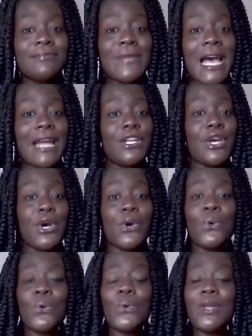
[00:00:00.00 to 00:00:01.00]
I
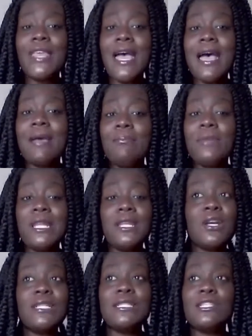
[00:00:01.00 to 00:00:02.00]
know that many
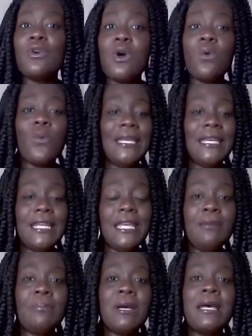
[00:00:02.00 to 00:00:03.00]
are still
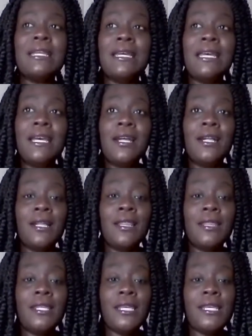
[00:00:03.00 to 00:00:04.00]
awakening, but
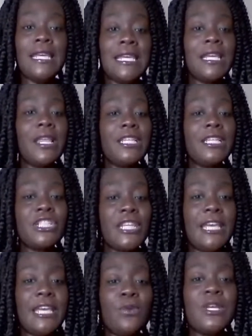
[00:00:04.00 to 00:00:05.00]
the English
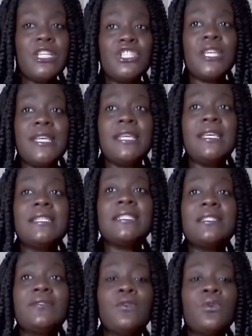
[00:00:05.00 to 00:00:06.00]
language
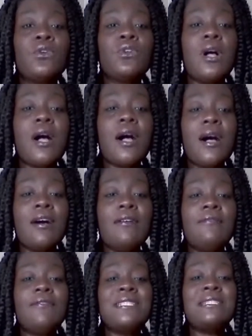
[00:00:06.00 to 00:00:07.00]
is full
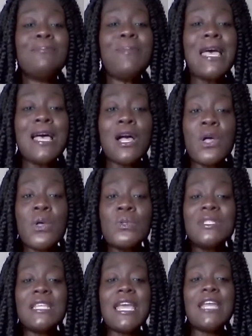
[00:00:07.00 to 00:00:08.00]
of
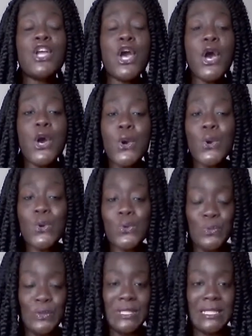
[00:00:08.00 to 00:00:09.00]
spells and
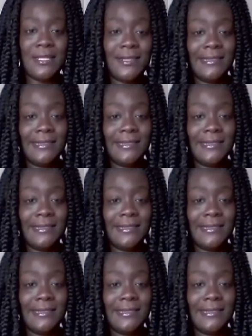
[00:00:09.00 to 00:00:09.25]
codes.